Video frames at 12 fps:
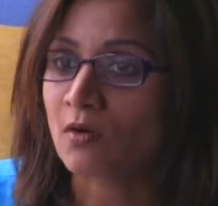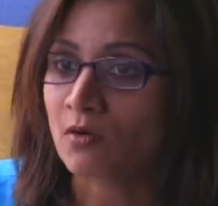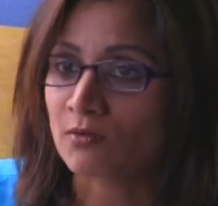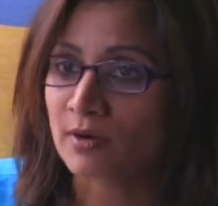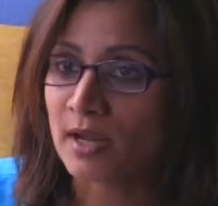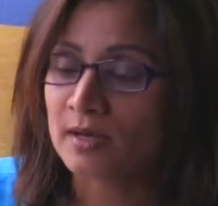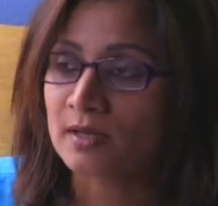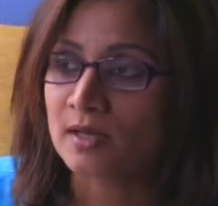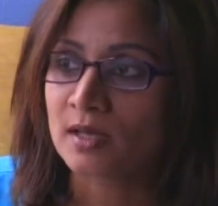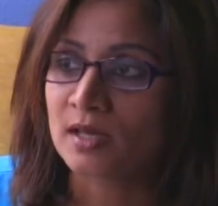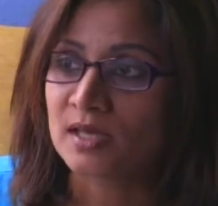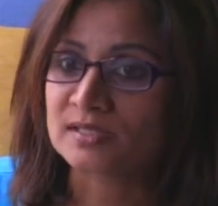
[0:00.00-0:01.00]
All right,
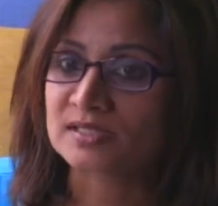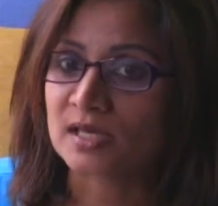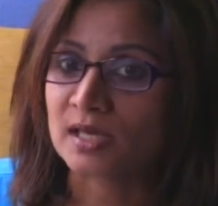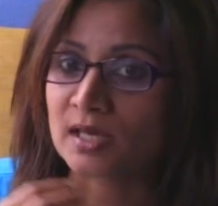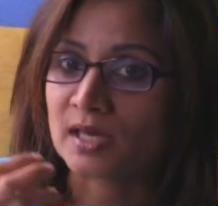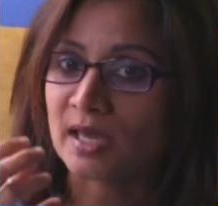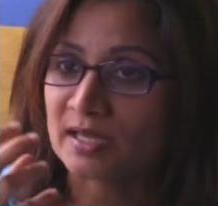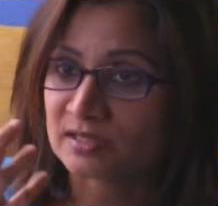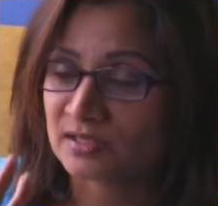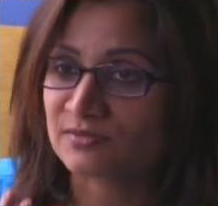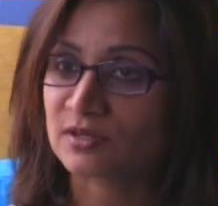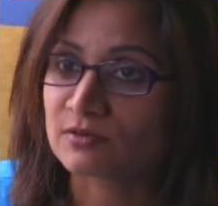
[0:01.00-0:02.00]
it's an
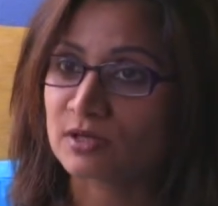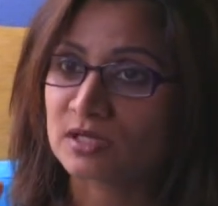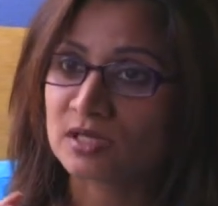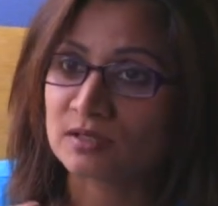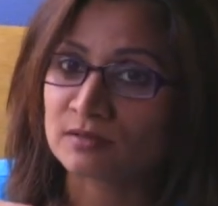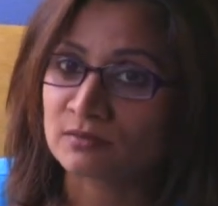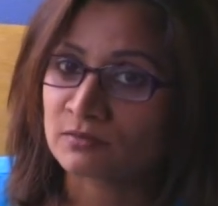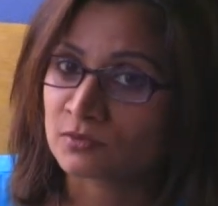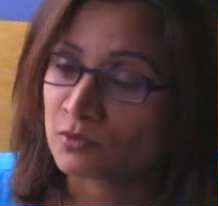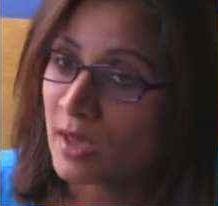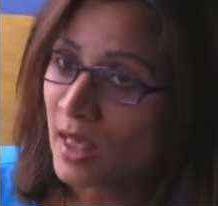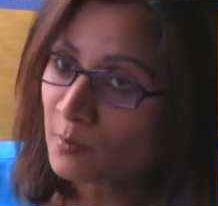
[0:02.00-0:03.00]
active ingredient
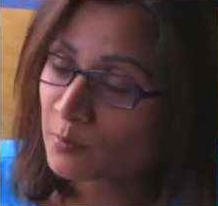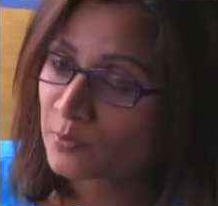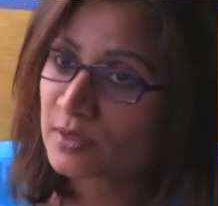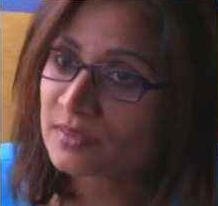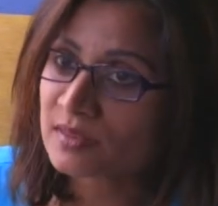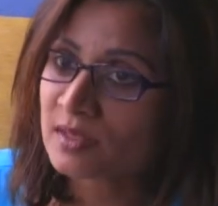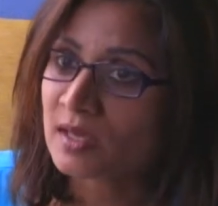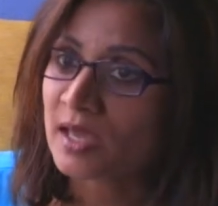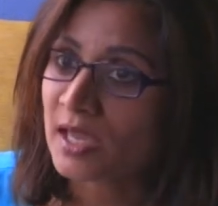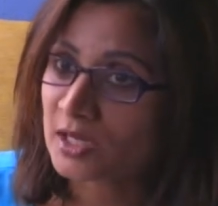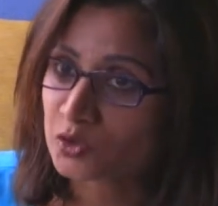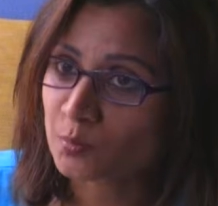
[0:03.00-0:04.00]
to help with
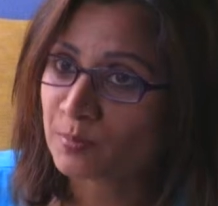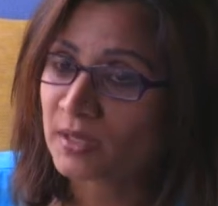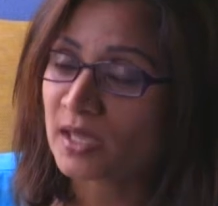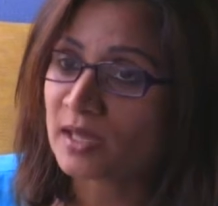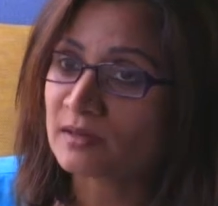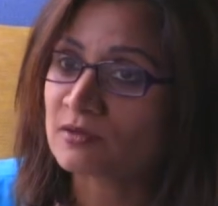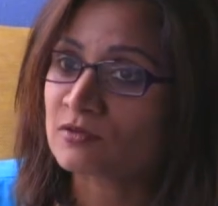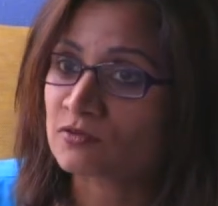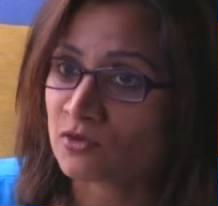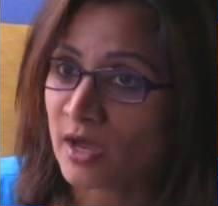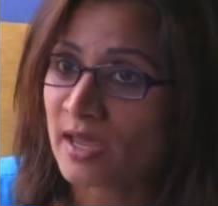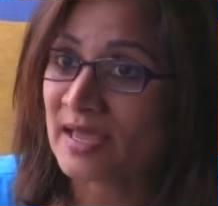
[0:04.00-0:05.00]
atopy and
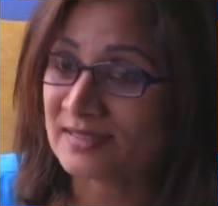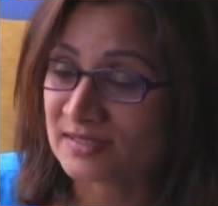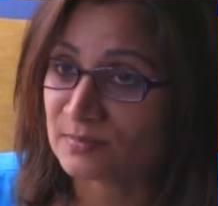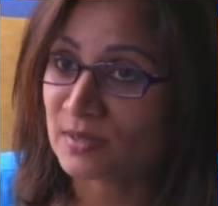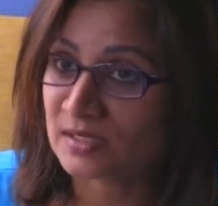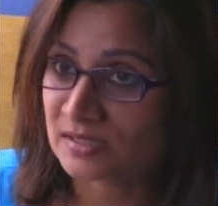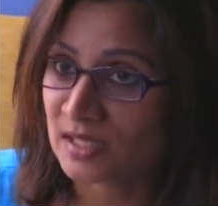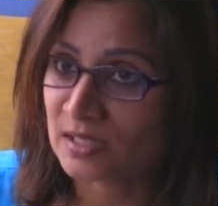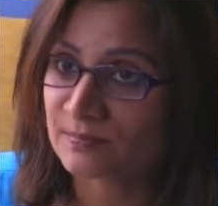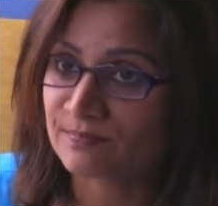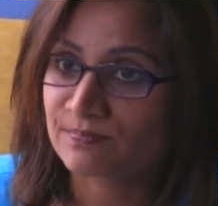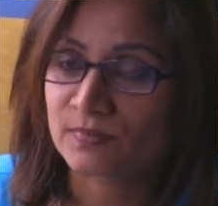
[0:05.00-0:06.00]
dry eczema skin.